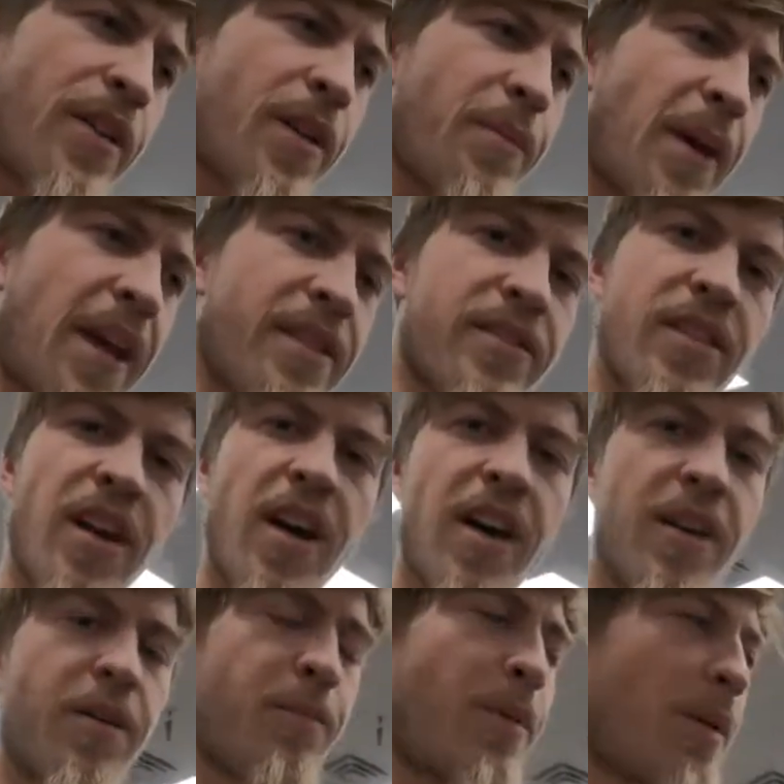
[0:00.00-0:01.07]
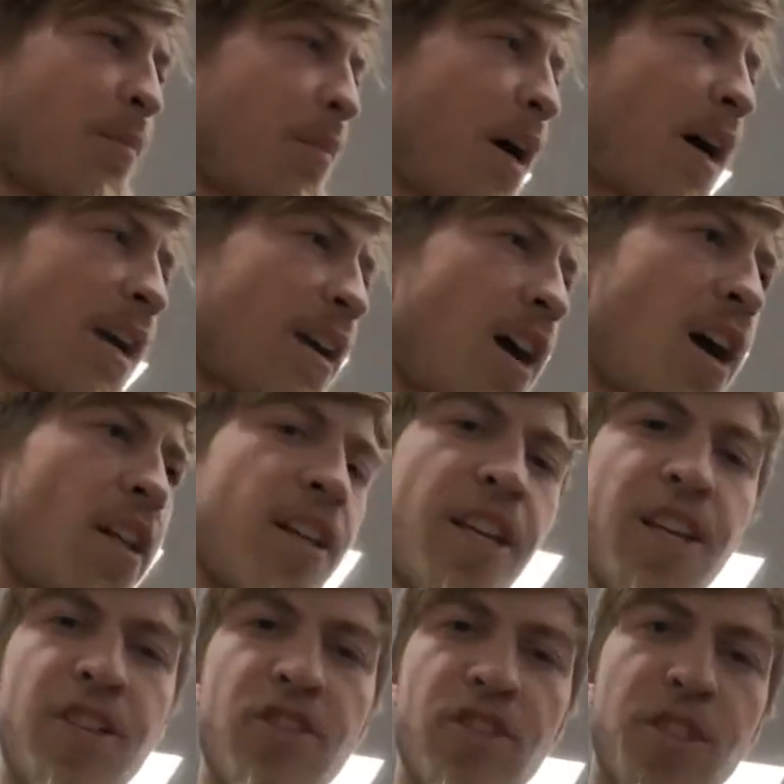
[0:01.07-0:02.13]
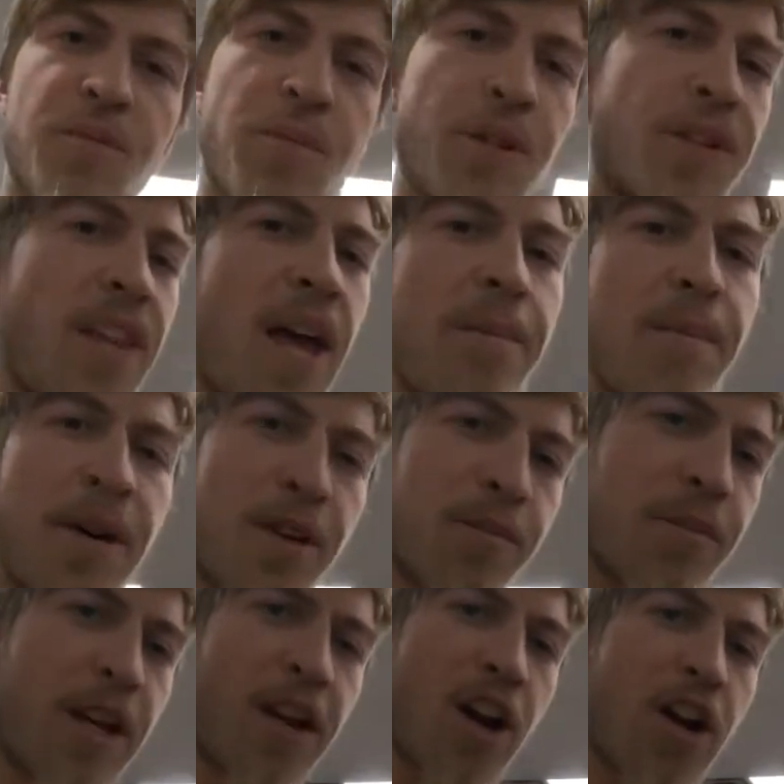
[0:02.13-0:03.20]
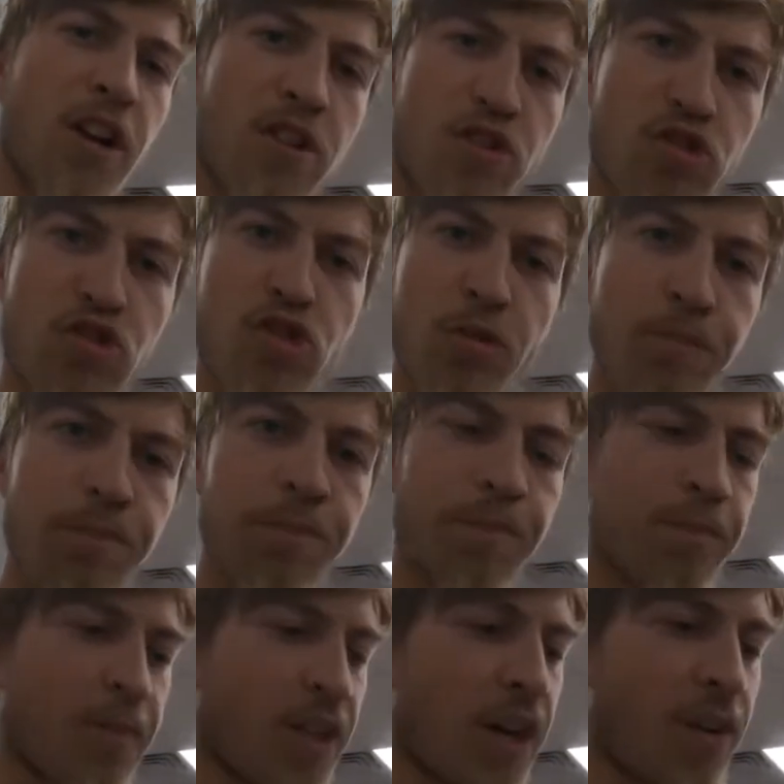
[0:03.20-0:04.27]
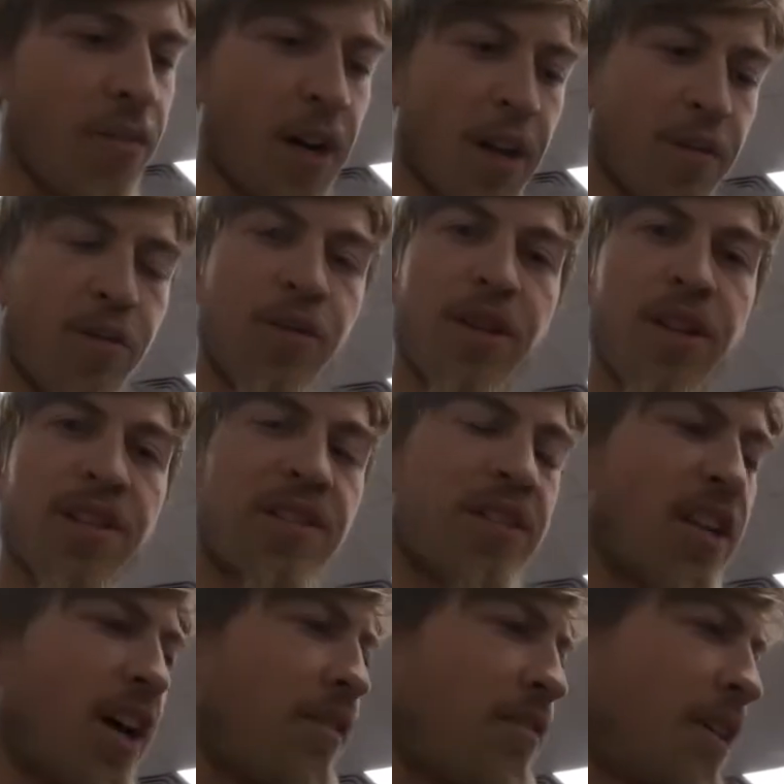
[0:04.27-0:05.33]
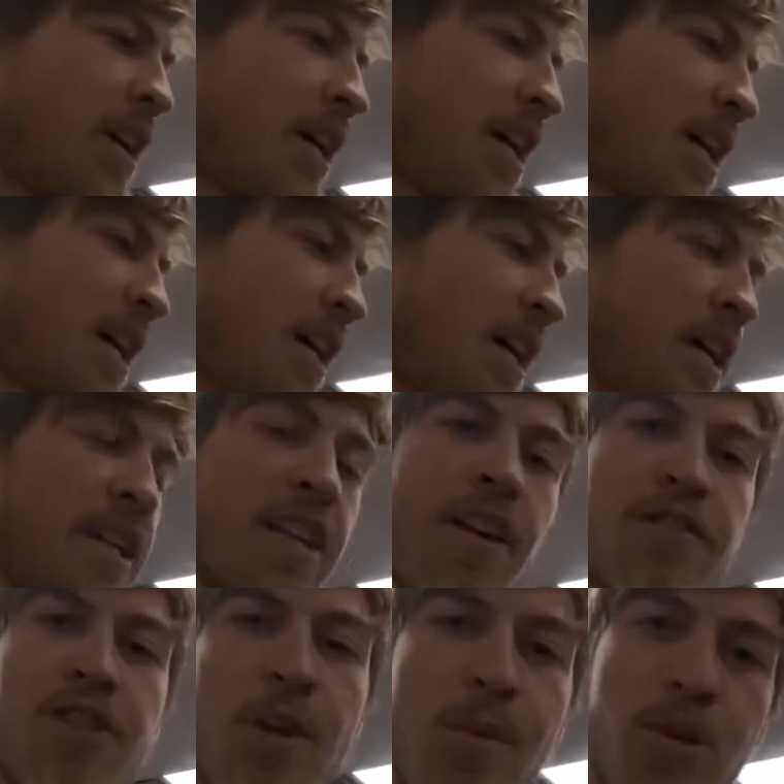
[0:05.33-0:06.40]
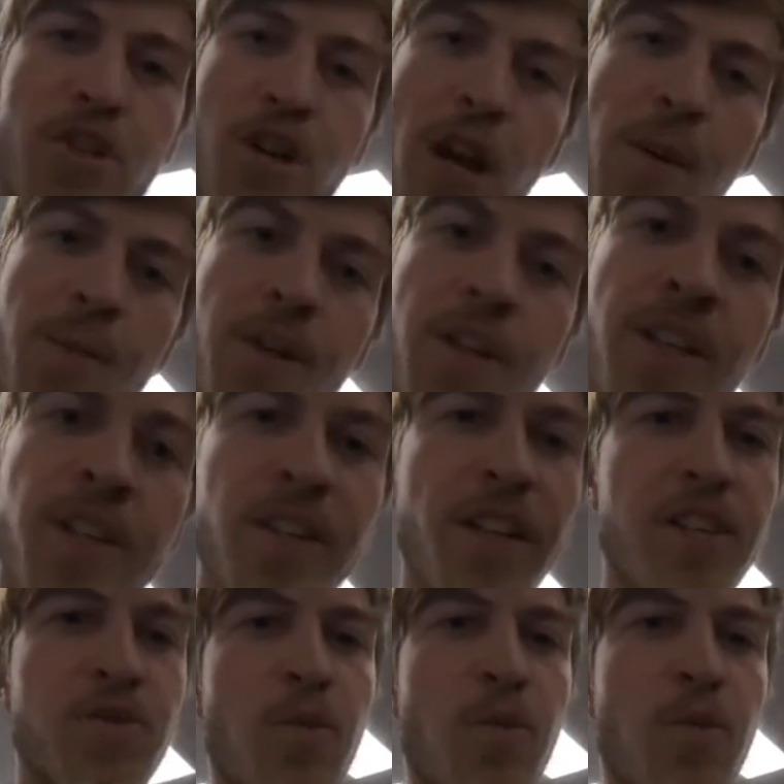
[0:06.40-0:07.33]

than a bandsaw, but by golly, you just put that metal blade on and zip, cut right through this stuff. Enough jibber jabbering, let's